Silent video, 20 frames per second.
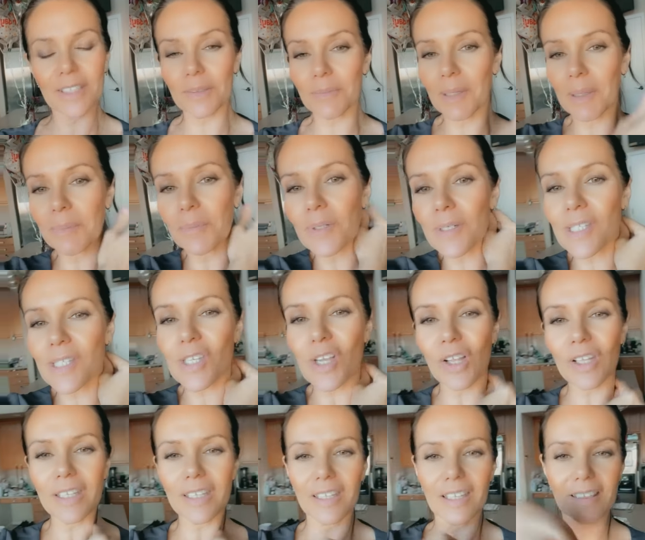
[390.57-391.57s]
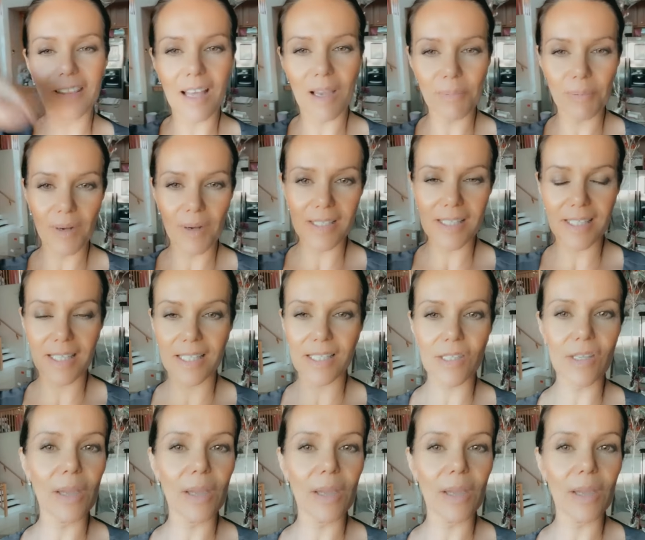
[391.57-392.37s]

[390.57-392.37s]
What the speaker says: Remember, it's all in the thought process.